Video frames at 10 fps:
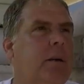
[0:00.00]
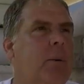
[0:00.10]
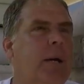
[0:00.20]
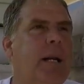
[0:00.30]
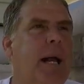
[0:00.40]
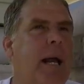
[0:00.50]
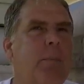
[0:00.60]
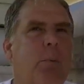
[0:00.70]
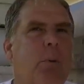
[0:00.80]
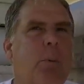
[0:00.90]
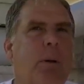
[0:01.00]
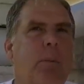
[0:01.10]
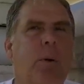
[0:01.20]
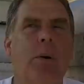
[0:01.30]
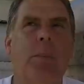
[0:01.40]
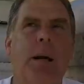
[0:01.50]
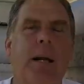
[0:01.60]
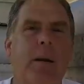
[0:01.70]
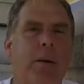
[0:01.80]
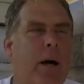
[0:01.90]
going into April whether we're going to
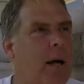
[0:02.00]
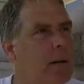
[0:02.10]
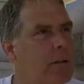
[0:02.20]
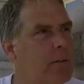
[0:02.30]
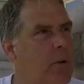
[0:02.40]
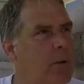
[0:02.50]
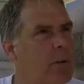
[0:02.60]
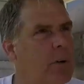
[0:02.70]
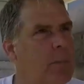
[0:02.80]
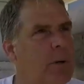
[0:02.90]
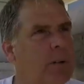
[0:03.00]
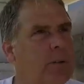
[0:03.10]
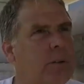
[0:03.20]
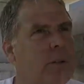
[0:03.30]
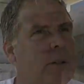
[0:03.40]
make it or not as far as honey production.